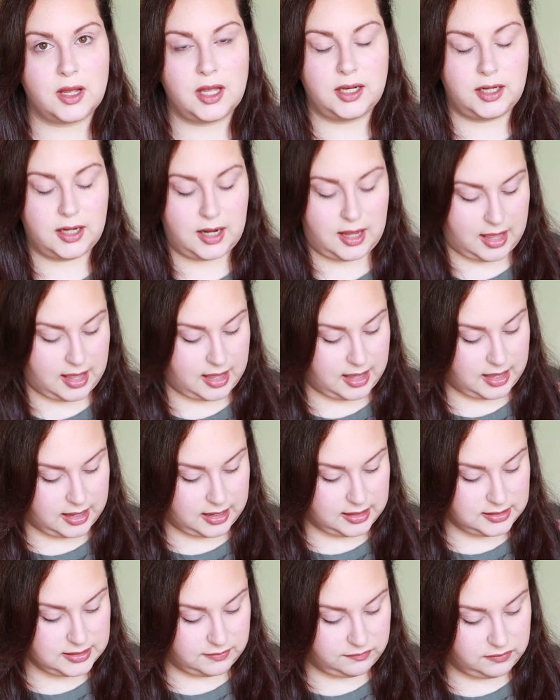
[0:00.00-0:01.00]
one.
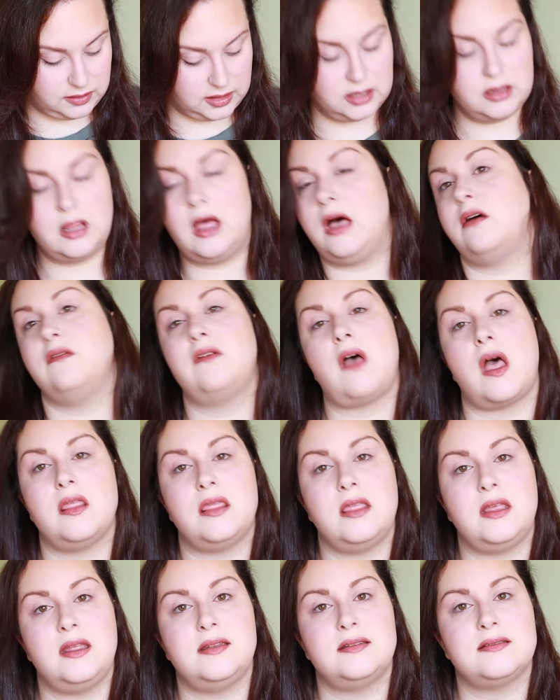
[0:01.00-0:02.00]
I definitely love
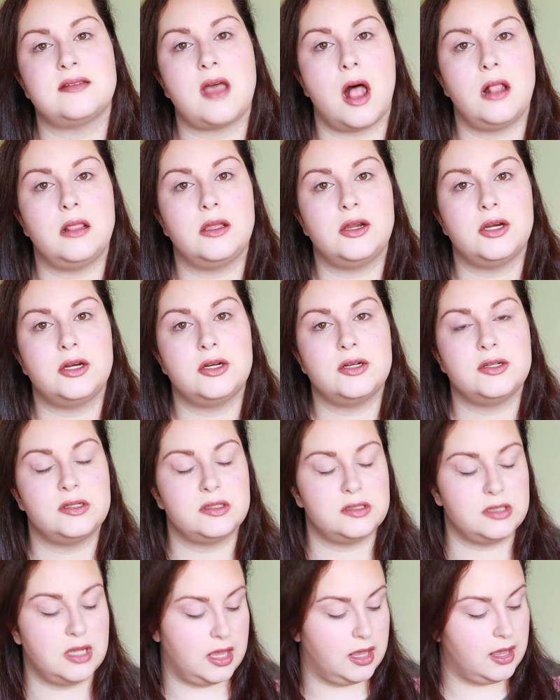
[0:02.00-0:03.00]
these
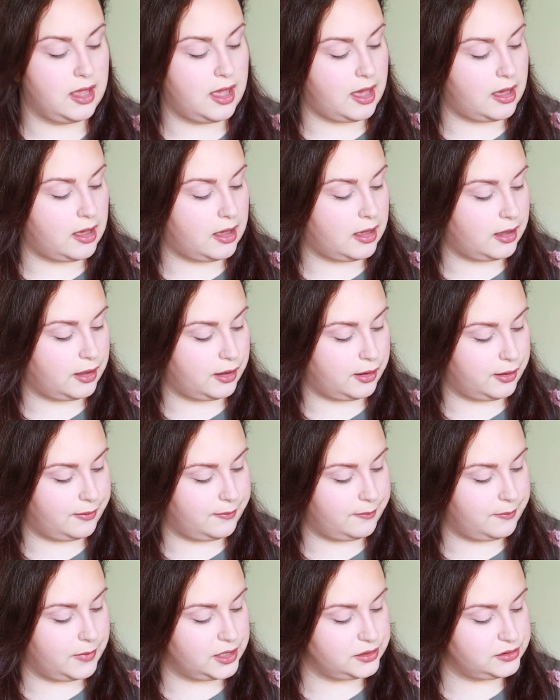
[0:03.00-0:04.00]
colors.
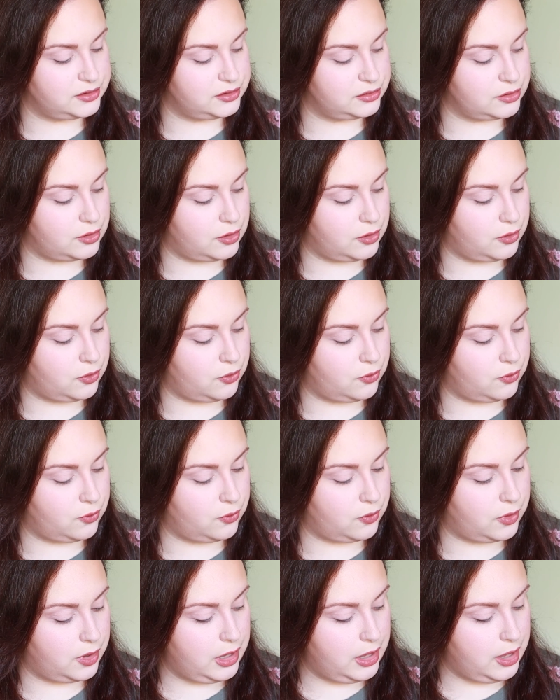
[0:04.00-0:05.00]

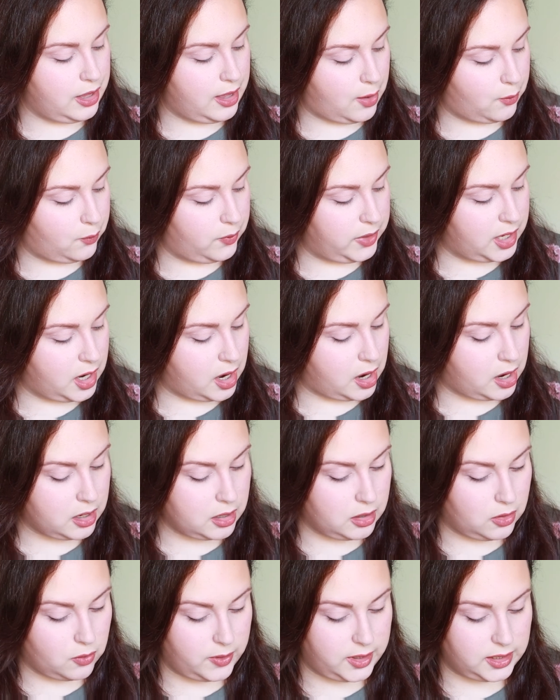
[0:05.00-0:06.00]
So we
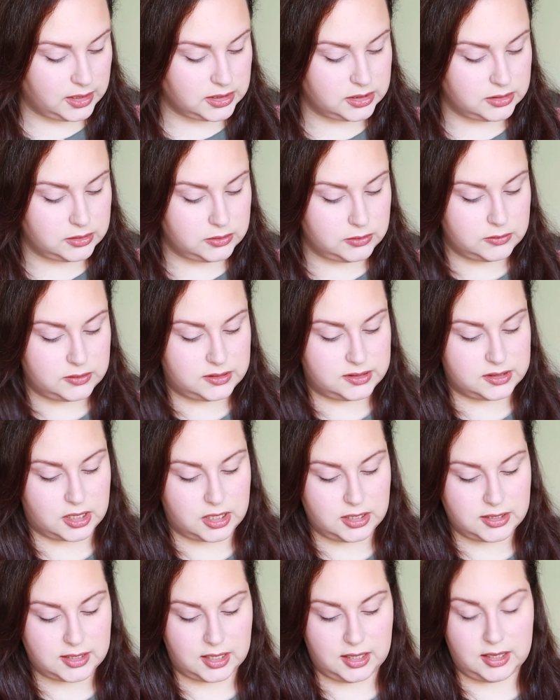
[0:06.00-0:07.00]
are going to
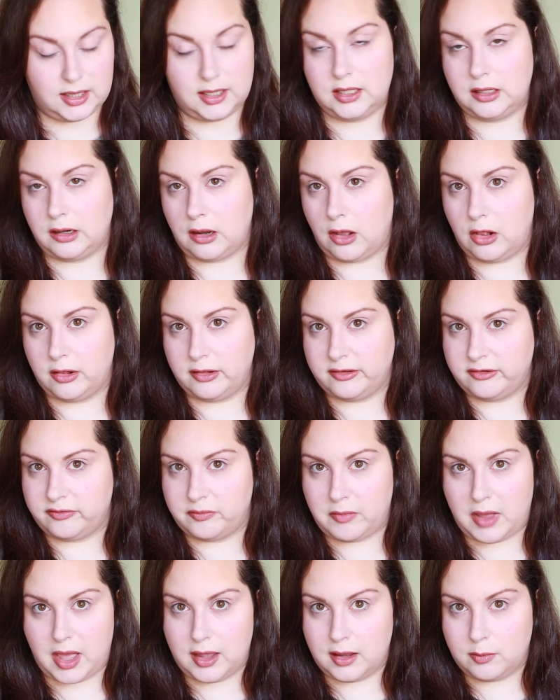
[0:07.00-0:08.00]
start. I cleaned all
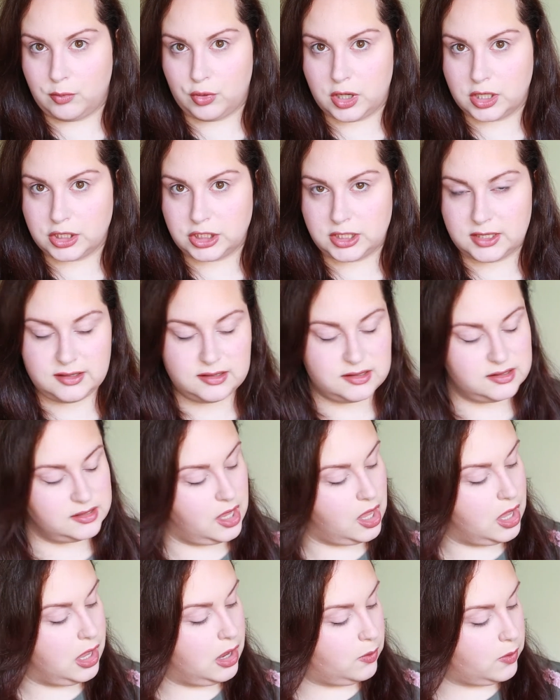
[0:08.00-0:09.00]
of my brushes.
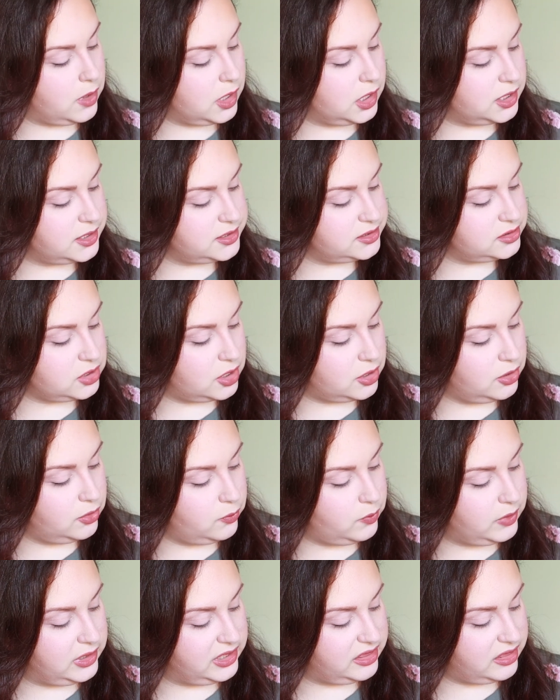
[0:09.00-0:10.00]
We're going to
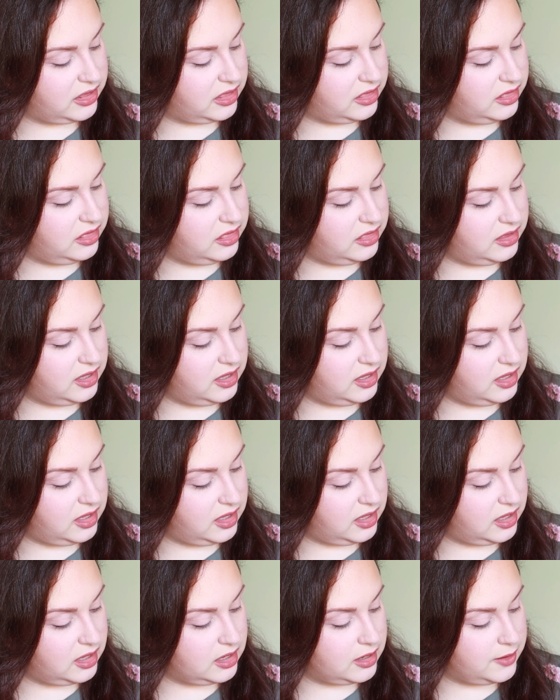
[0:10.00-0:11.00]
start with
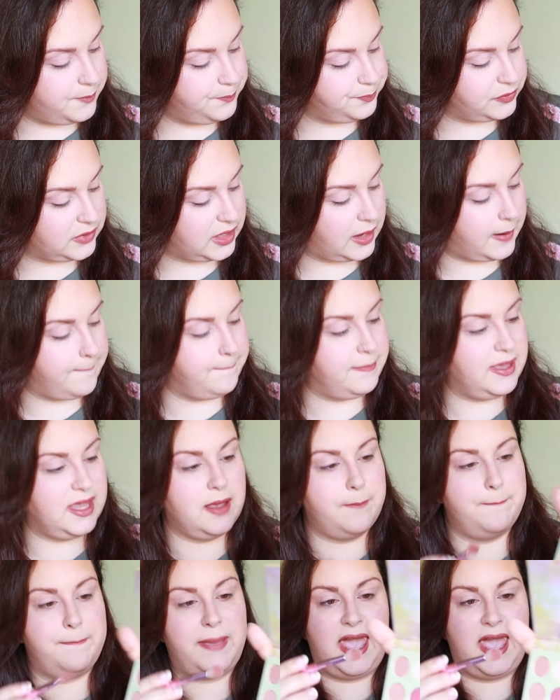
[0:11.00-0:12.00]
the Big